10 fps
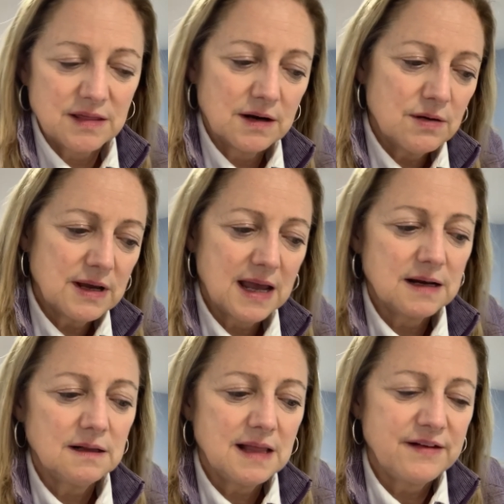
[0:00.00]
I thought, okay,
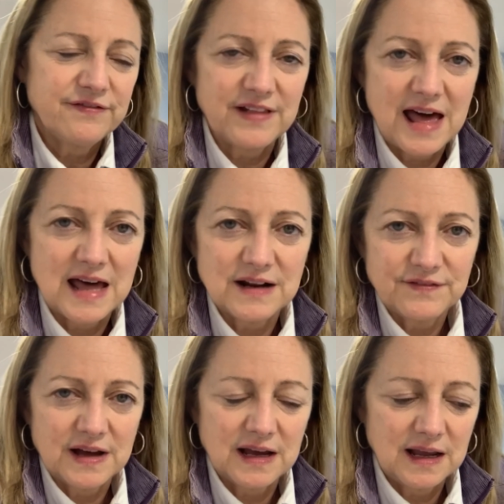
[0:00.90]
it'll lay flat if
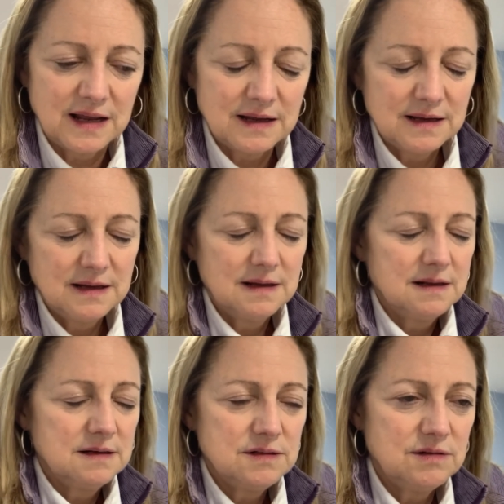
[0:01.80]
I
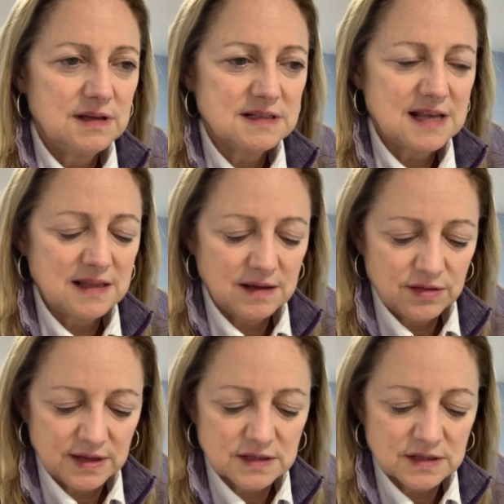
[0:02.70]
do this, that, and the other thing.